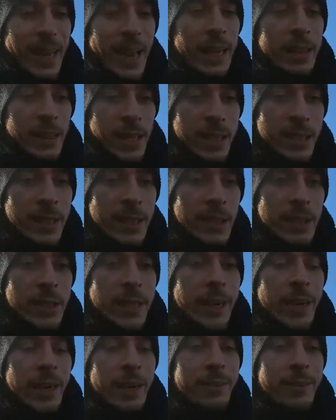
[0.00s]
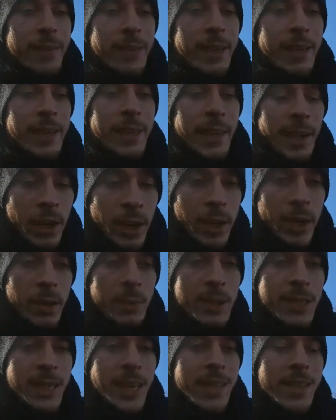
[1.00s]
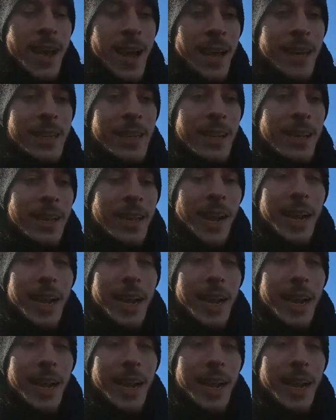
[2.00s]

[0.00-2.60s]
And listening to Gary Vee, hearing him say that,